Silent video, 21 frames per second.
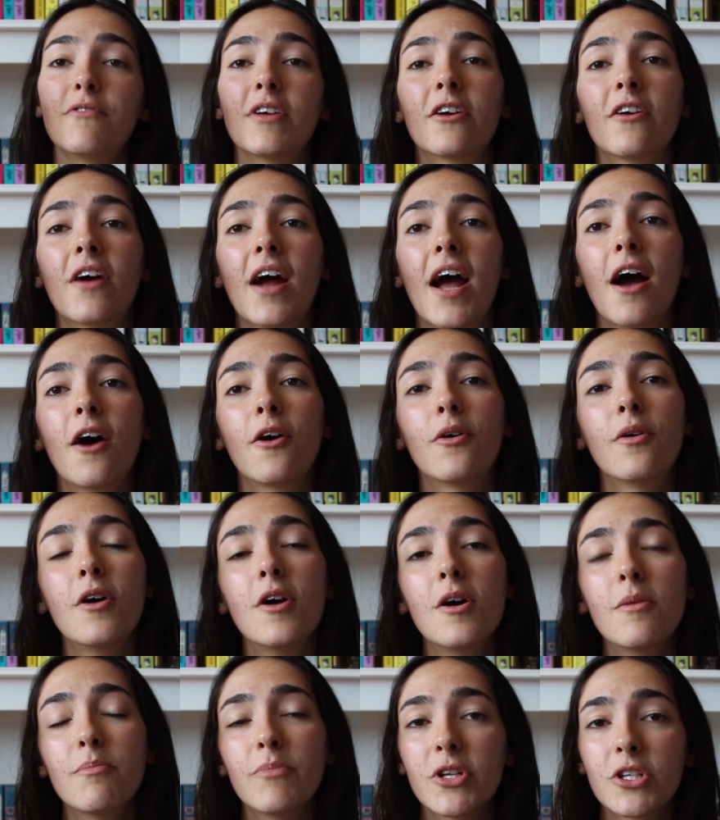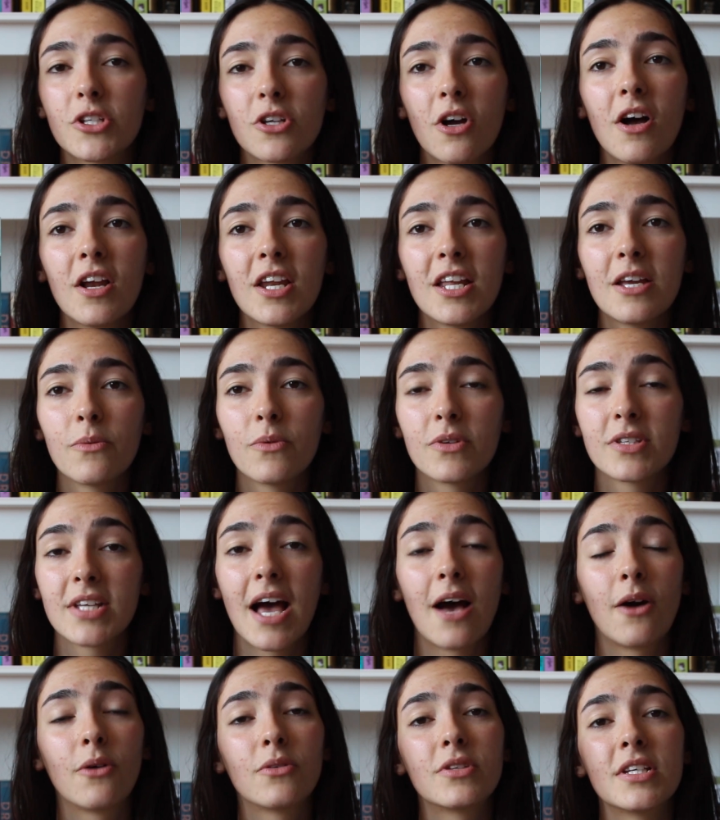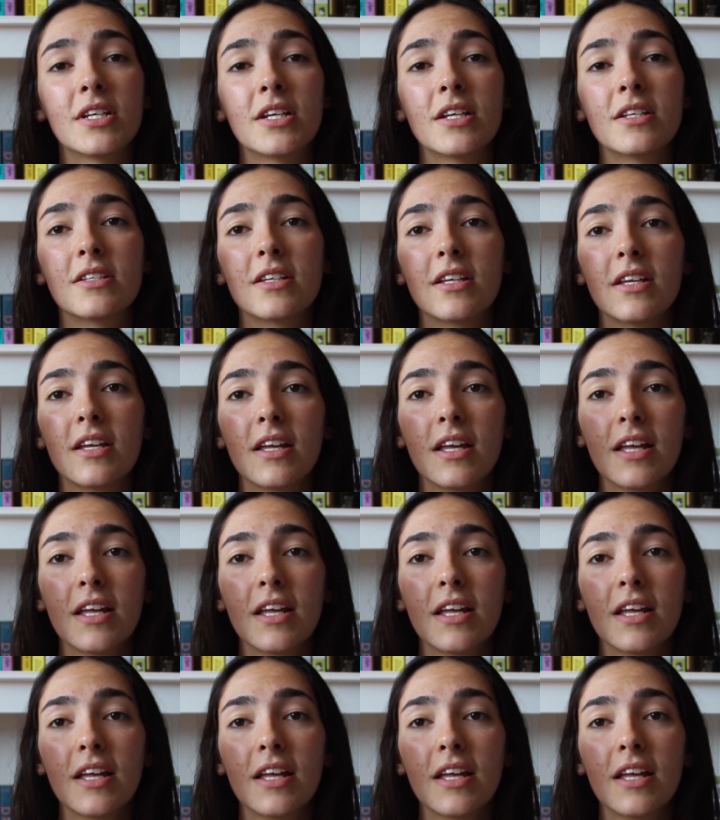figure it out but Charlie was outed